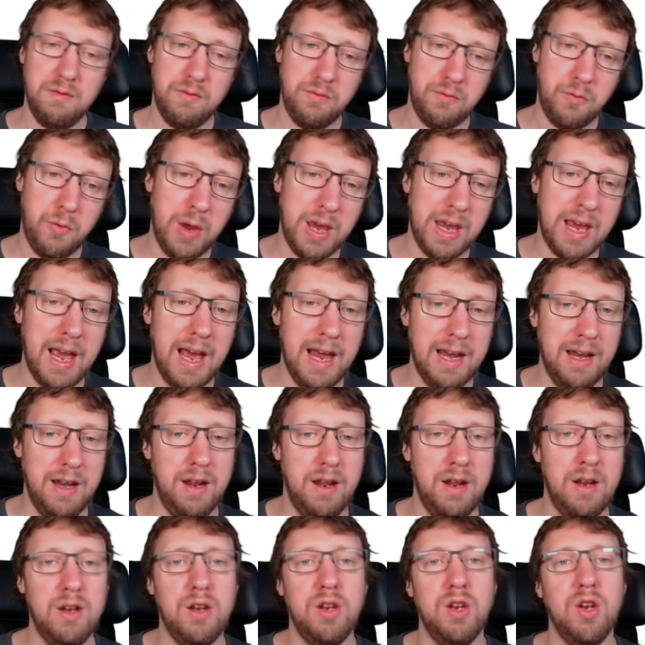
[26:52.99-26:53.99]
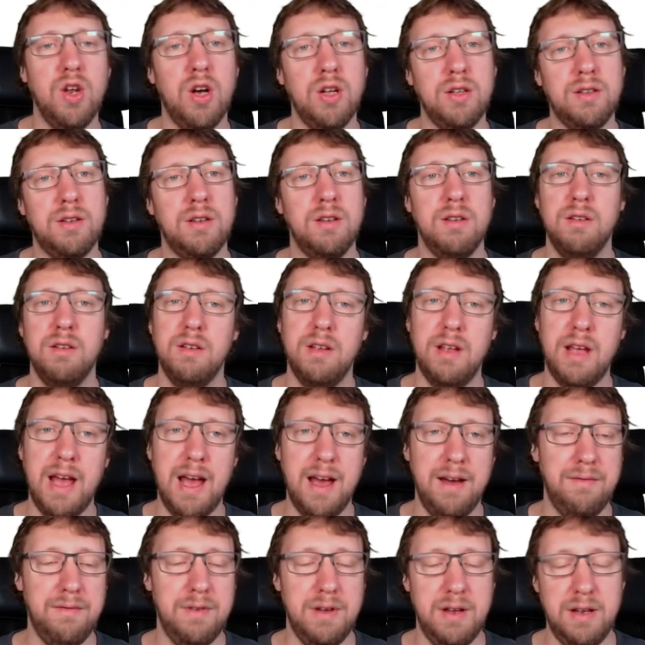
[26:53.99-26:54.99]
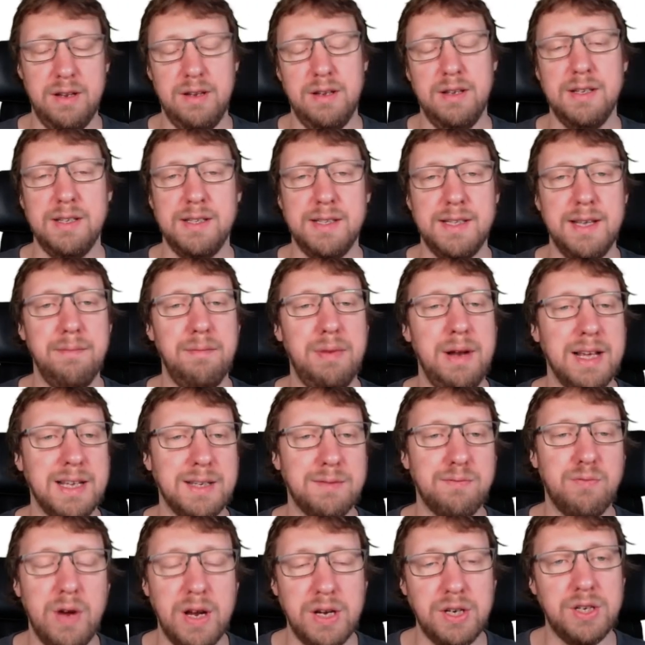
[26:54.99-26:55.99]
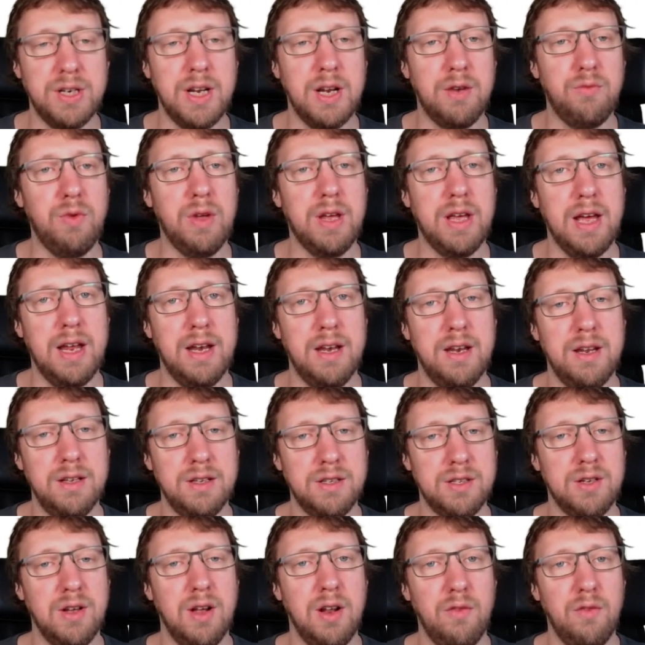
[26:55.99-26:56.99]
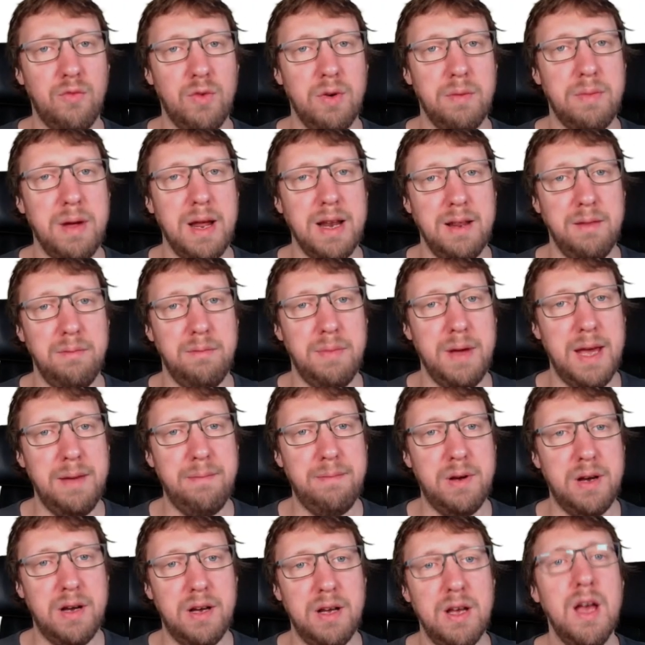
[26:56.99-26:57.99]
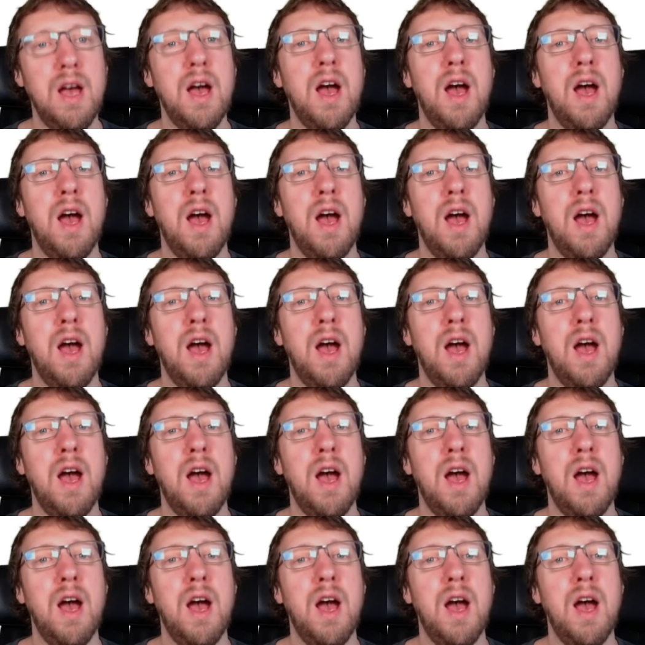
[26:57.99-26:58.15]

we can not have a simple expression that we can solve with pen and paper,